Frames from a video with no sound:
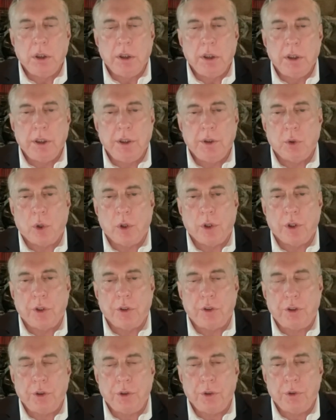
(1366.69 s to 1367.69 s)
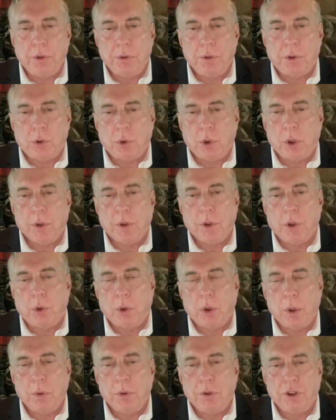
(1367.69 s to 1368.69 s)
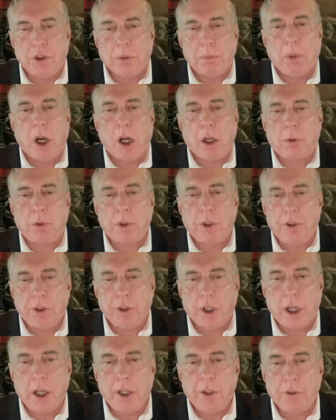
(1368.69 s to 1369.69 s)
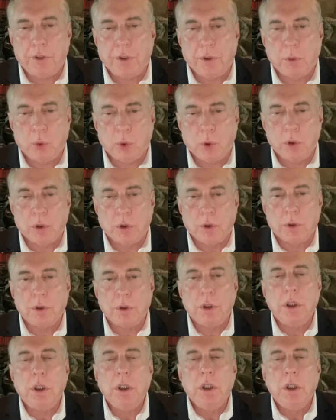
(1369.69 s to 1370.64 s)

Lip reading: in order to, quote unquote, democratize the world,